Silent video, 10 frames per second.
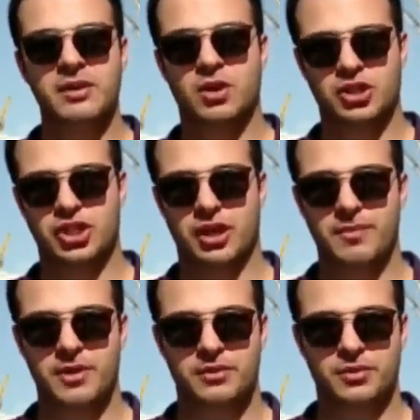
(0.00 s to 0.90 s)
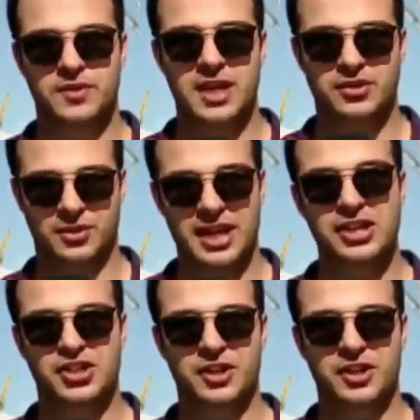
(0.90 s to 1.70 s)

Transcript: and Russia through Central